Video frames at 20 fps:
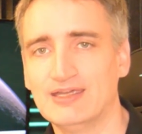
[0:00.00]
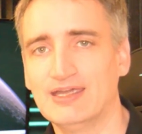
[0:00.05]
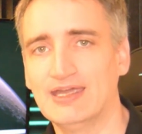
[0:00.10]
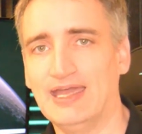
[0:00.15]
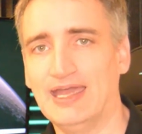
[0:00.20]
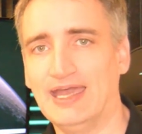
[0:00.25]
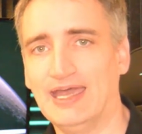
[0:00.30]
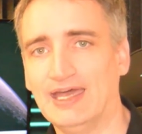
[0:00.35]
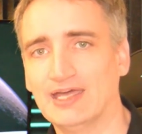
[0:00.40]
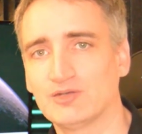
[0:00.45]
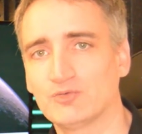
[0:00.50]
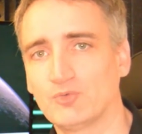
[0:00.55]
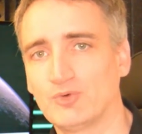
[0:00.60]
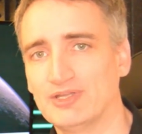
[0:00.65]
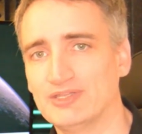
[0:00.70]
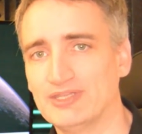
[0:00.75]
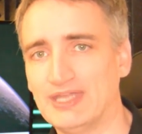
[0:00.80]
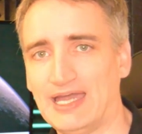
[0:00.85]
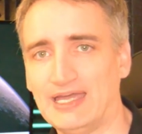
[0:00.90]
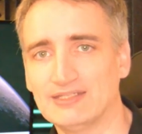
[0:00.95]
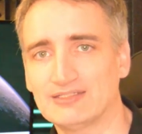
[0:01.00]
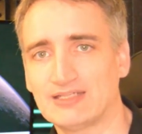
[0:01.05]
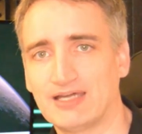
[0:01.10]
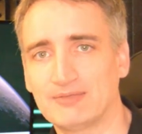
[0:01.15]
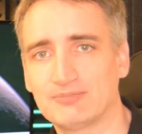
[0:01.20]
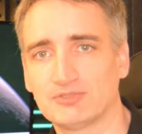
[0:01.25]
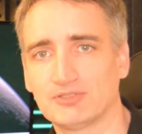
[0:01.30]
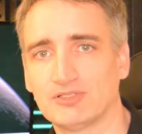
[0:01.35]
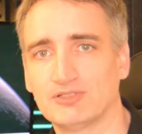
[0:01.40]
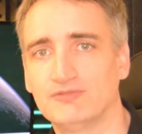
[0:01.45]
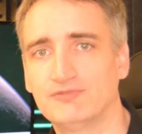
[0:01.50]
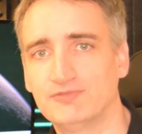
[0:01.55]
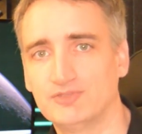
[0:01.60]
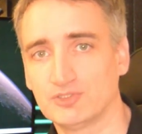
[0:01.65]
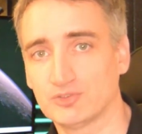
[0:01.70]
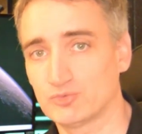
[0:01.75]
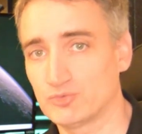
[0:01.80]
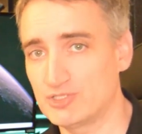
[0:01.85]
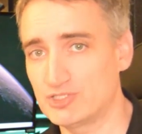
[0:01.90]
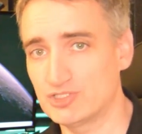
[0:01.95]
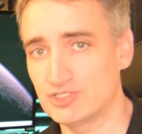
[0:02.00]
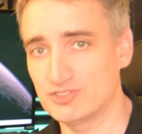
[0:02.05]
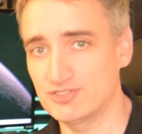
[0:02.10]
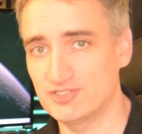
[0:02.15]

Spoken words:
And when that time to live field reaches